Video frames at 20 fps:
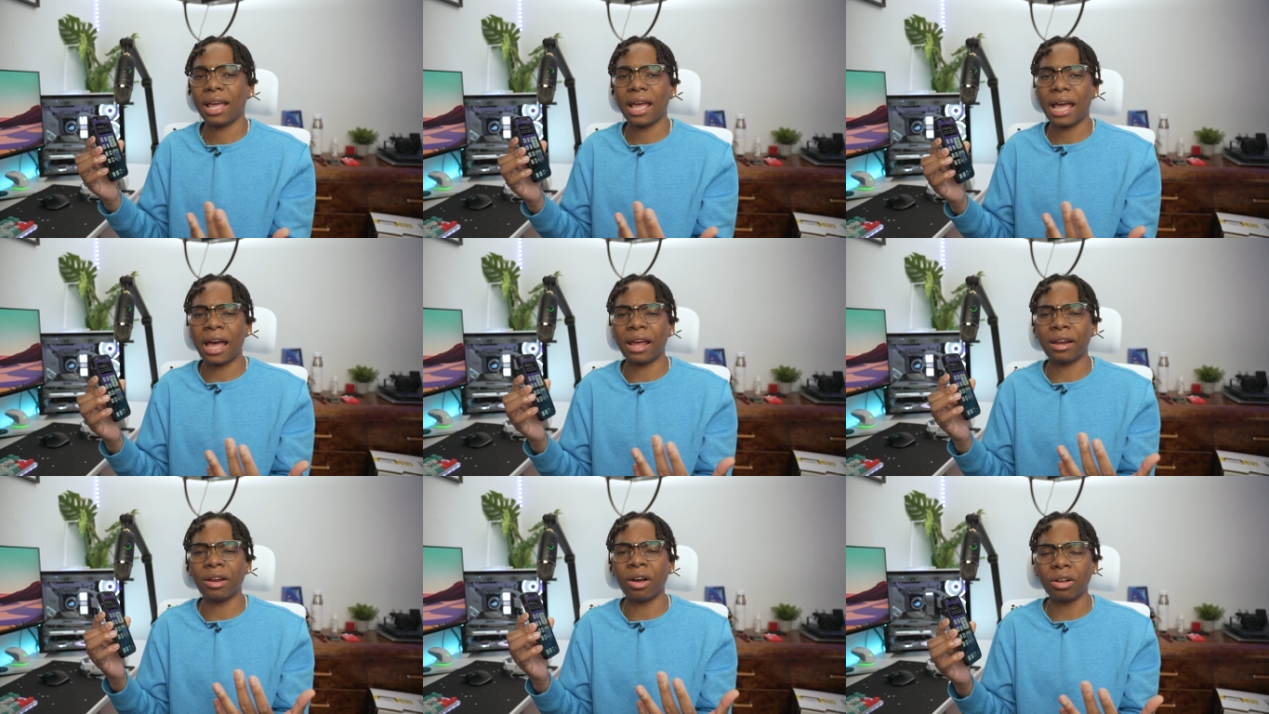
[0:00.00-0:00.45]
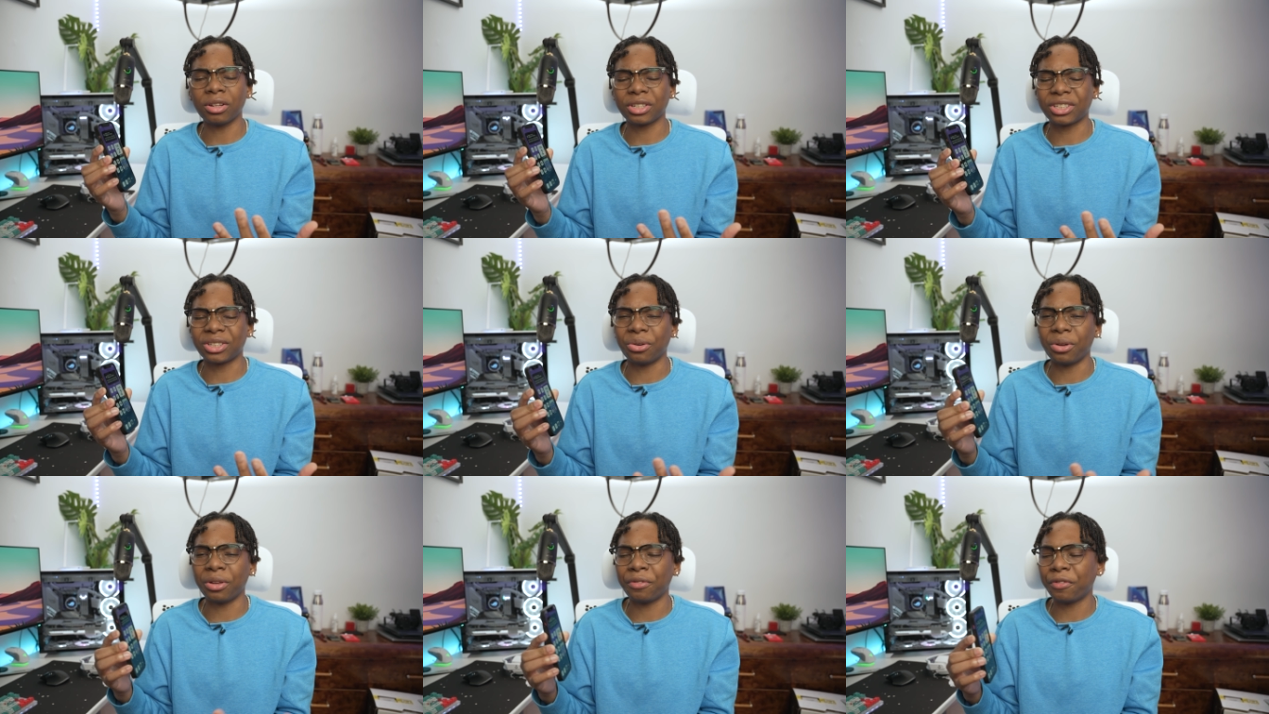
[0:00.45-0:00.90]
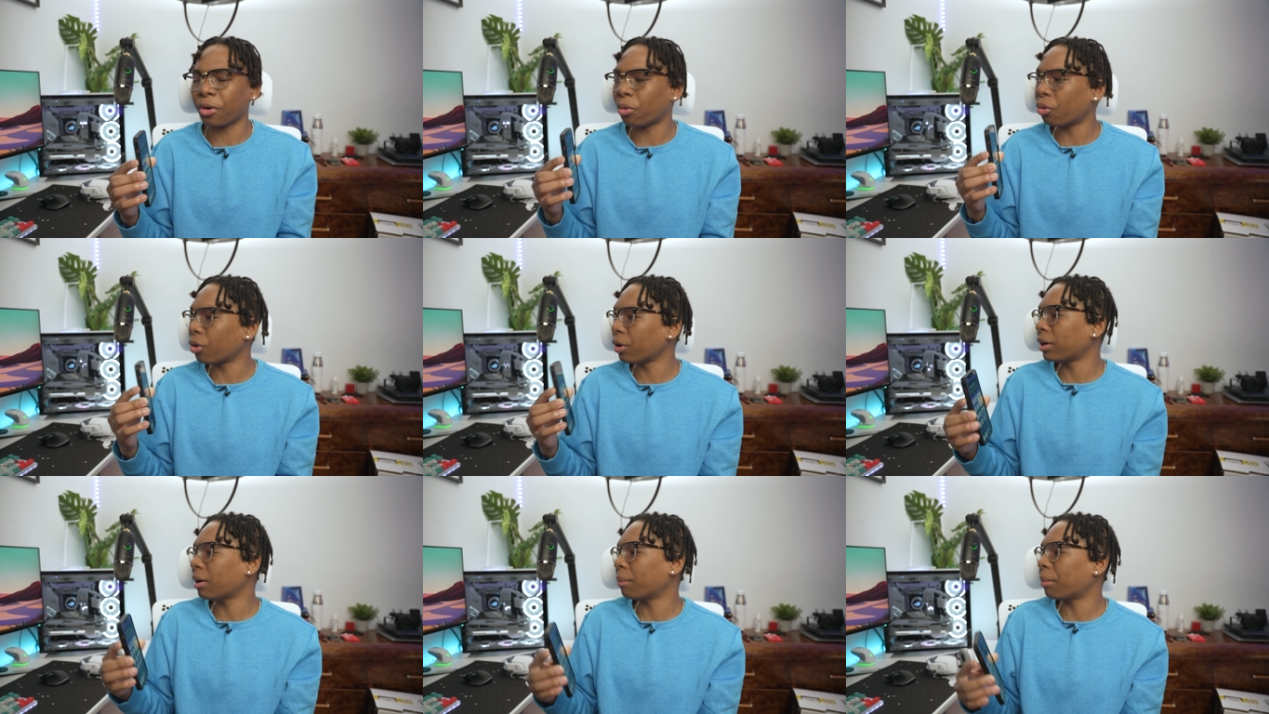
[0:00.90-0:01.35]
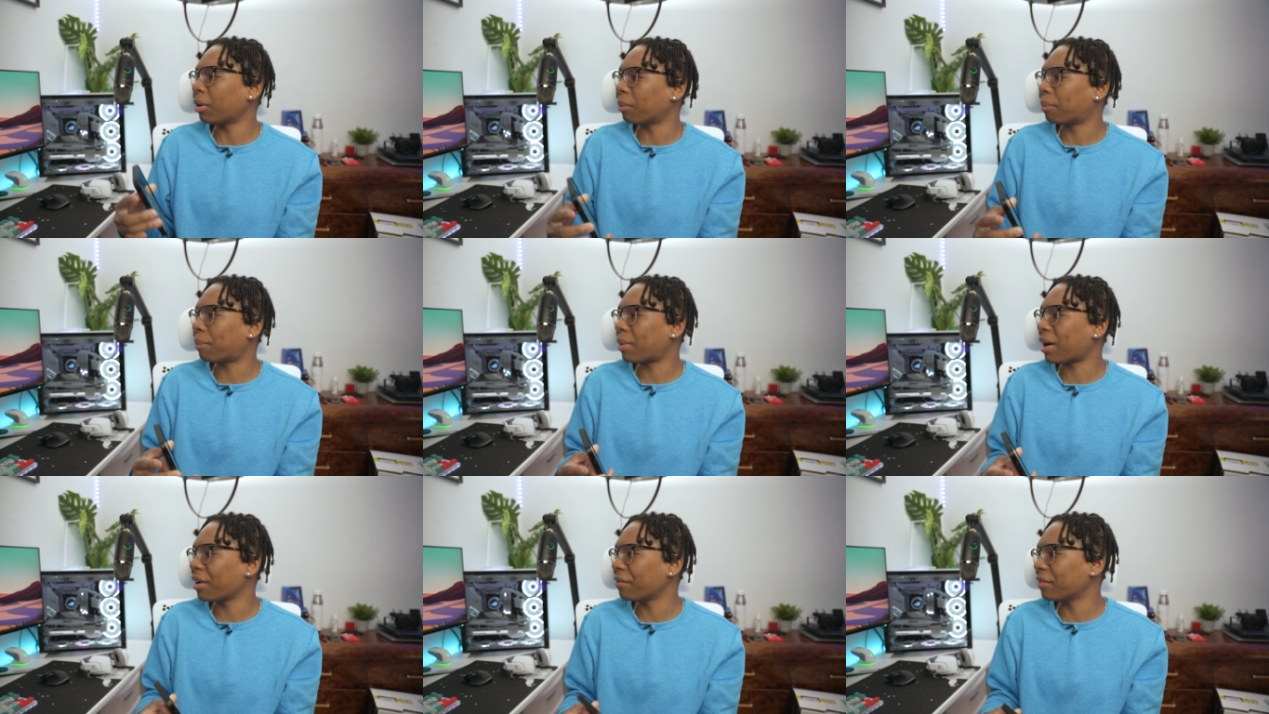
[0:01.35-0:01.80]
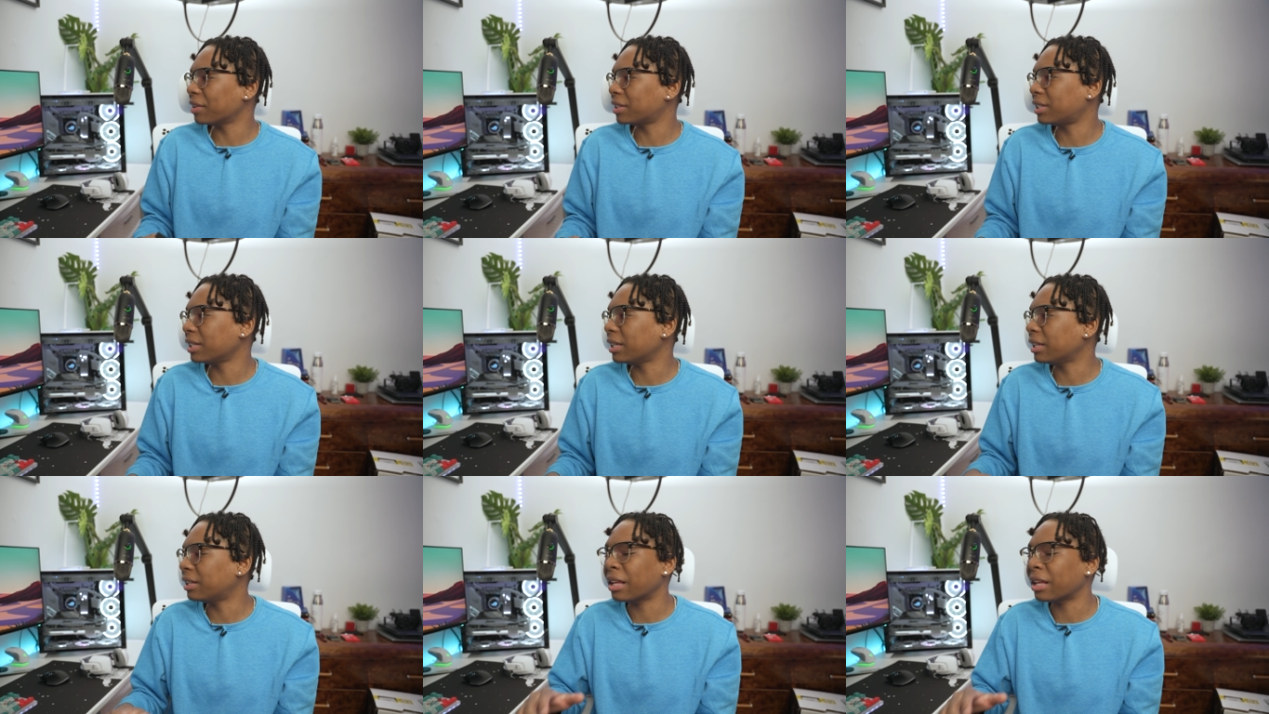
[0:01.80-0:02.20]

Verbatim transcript: And also, if you're worrying about privacy,